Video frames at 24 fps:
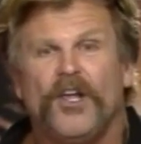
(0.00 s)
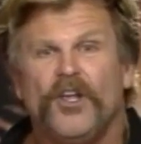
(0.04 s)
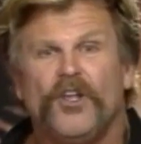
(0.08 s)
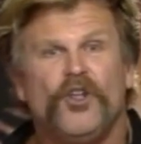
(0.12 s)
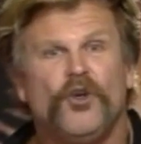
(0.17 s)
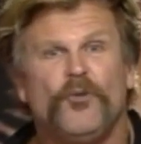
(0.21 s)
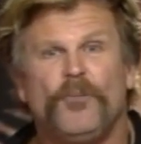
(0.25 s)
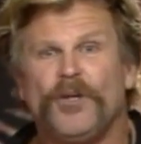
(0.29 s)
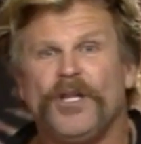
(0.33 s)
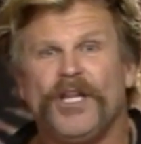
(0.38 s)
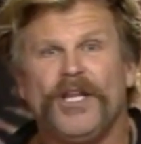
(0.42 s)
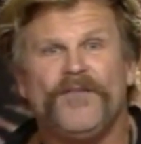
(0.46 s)

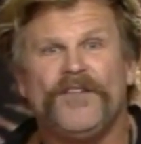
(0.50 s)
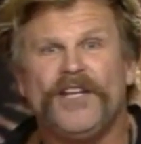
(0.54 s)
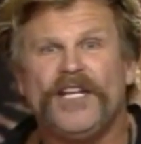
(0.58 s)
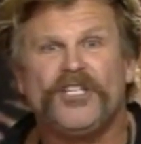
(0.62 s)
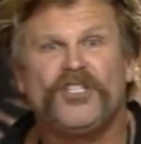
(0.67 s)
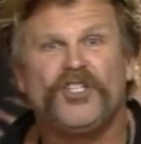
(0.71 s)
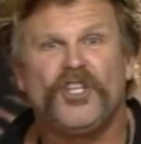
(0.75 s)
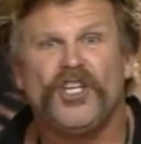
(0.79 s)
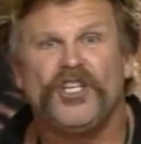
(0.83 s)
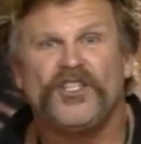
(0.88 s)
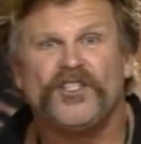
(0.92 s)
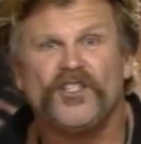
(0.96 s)
You believe in a
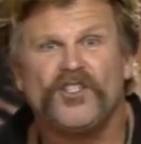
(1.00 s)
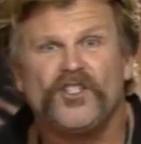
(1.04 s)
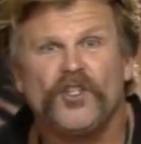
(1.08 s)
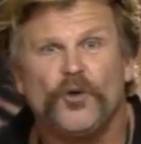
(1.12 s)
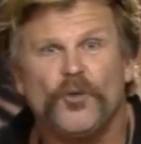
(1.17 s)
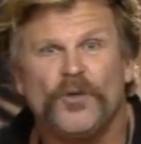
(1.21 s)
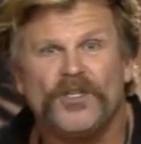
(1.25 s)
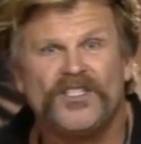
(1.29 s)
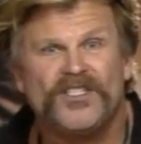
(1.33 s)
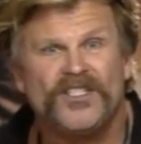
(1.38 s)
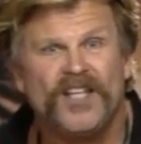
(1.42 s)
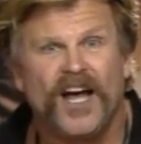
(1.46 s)
Jesus
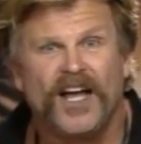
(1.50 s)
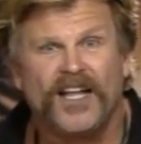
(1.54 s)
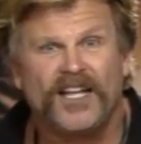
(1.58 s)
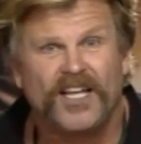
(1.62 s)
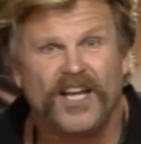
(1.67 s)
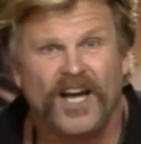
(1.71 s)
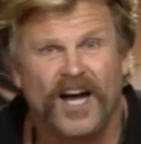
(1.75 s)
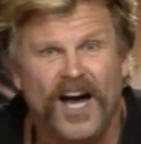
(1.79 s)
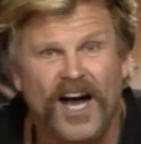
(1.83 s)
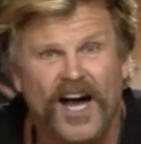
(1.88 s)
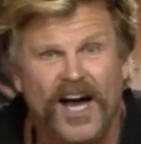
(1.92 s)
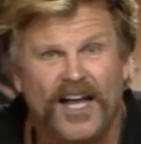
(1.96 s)
who was not
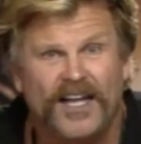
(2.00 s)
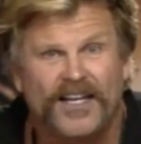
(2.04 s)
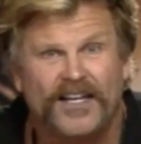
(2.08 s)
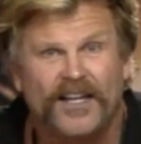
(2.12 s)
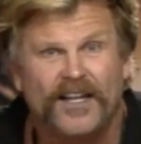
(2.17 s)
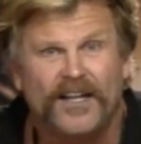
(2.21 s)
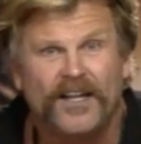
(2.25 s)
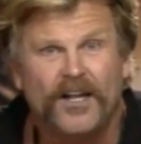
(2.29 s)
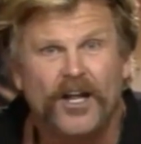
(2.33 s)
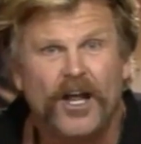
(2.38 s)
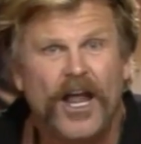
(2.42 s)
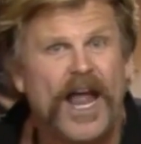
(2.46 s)
God.
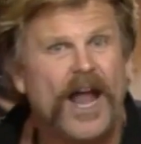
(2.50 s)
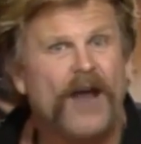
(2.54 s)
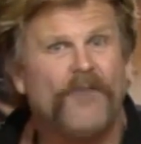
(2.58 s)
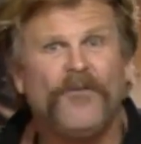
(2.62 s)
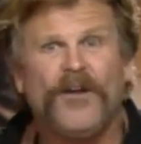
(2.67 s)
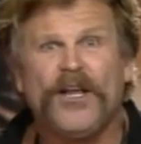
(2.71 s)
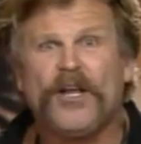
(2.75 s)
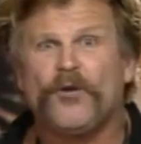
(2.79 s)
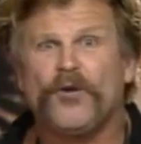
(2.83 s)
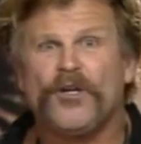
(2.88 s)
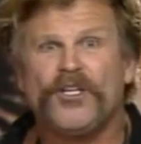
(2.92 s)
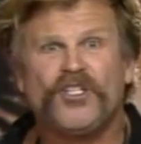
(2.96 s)

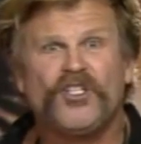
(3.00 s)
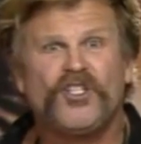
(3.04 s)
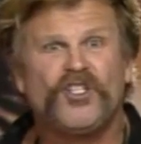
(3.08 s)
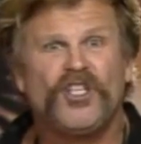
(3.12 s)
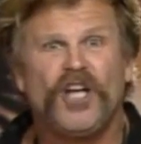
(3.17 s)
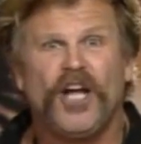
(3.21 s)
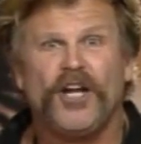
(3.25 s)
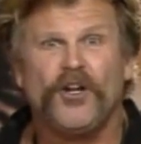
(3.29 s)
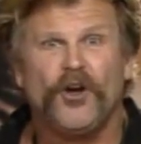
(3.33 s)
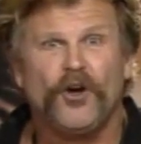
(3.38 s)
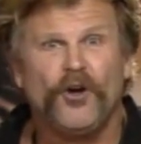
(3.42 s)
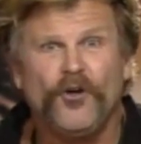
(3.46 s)
Every
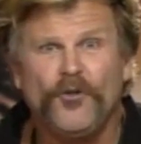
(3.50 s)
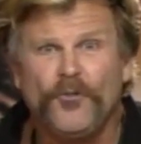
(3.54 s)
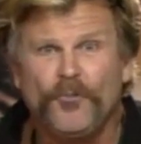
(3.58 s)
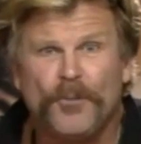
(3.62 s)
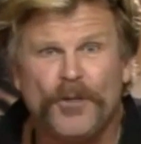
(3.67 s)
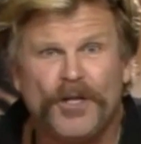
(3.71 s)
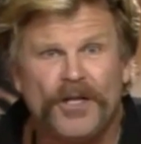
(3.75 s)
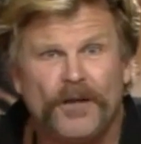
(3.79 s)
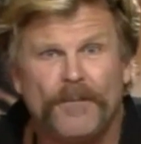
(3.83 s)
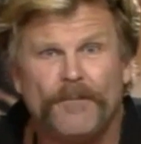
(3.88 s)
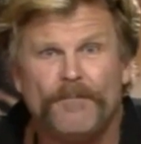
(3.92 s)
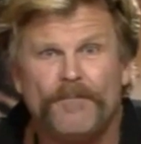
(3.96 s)
Christian on
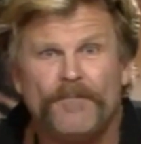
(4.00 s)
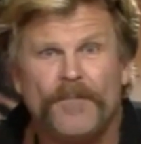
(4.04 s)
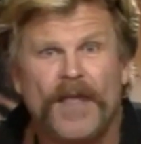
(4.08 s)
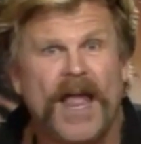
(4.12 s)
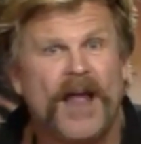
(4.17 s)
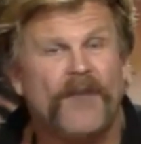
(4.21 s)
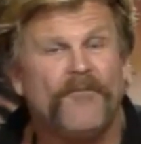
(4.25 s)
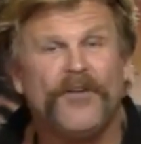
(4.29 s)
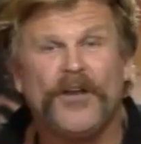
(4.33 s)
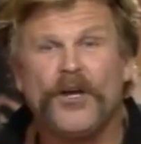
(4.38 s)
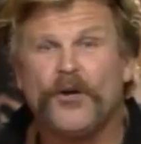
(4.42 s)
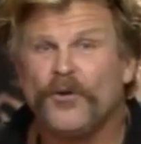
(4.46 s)
earth.
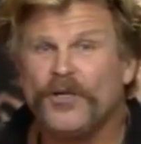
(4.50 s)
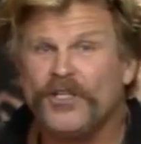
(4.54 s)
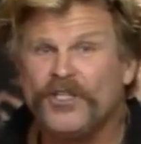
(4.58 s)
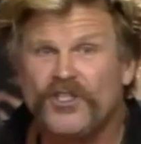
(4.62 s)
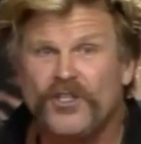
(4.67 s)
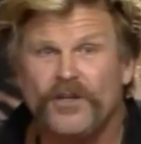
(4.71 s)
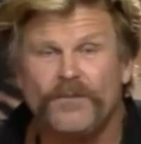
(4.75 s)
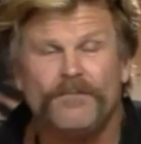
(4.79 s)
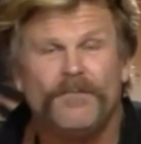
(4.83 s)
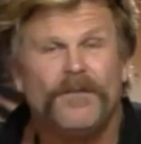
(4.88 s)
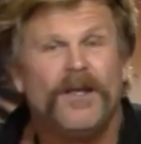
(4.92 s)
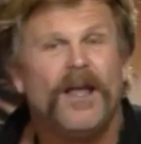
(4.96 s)
Every You're
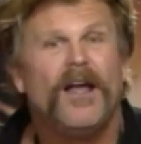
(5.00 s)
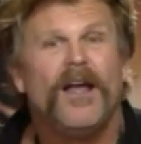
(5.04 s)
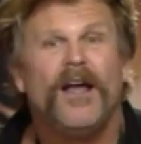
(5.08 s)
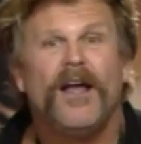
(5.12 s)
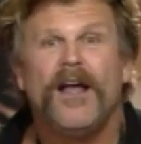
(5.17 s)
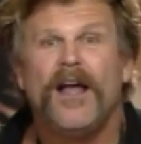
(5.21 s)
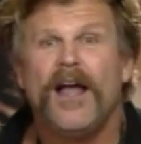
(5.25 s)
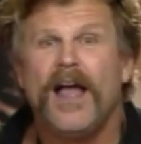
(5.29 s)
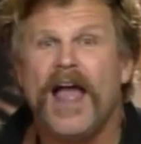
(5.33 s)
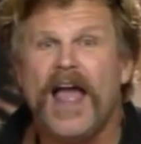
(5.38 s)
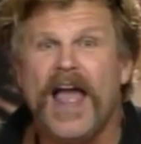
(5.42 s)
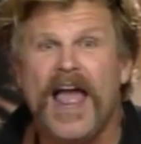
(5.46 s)
getting stuck
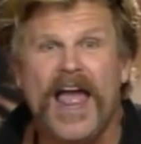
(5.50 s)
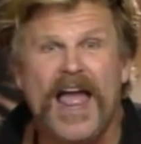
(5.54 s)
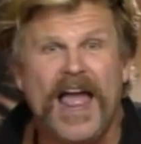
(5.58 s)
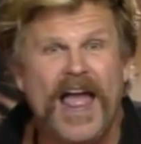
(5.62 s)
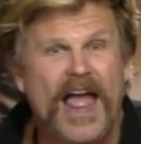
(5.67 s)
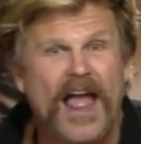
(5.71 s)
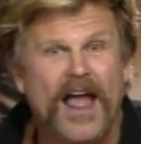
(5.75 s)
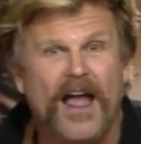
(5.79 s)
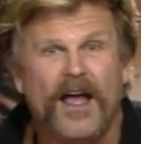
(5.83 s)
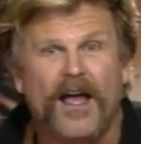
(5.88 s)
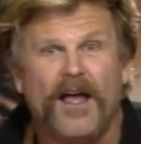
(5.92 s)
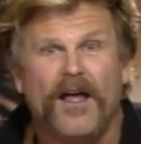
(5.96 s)
on little
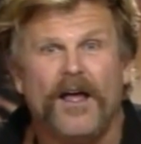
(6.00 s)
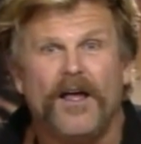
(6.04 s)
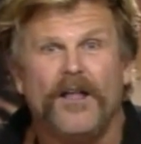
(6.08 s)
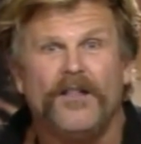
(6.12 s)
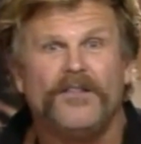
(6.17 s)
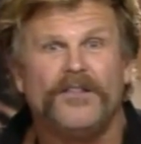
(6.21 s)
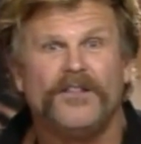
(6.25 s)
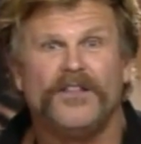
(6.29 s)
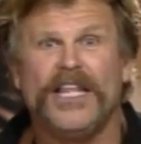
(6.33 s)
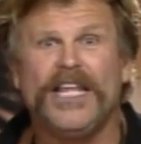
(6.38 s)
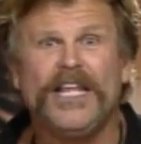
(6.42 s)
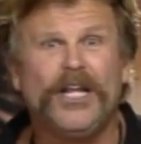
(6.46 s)
technical
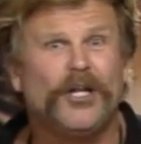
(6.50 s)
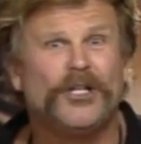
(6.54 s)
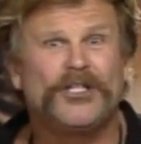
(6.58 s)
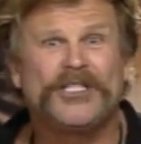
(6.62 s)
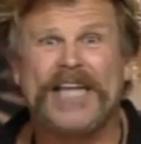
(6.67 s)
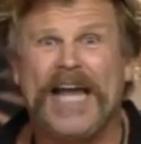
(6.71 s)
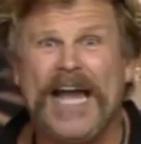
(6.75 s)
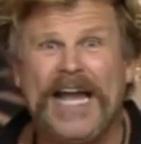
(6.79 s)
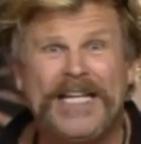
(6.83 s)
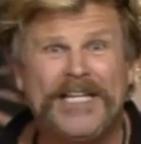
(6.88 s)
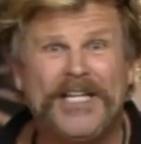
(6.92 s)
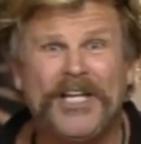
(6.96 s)
words. Little
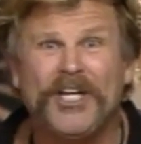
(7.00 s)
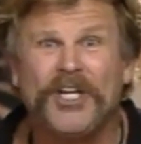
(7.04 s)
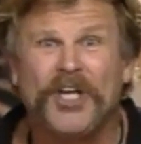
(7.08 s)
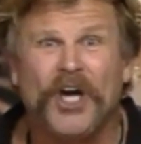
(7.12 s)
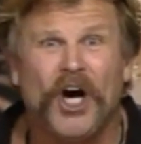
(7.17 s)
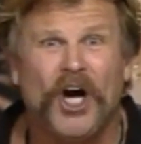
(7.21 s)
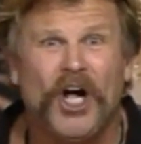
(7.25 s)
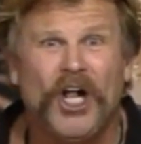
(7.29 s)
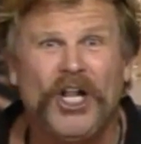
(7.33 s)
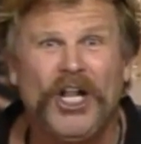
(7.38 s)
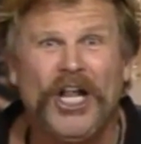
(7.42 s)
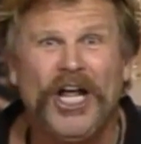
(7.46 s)

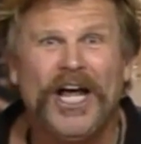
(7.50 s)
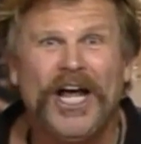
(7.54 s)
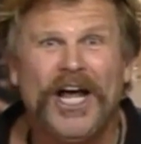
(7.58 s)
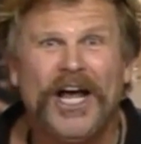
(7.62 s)
technical.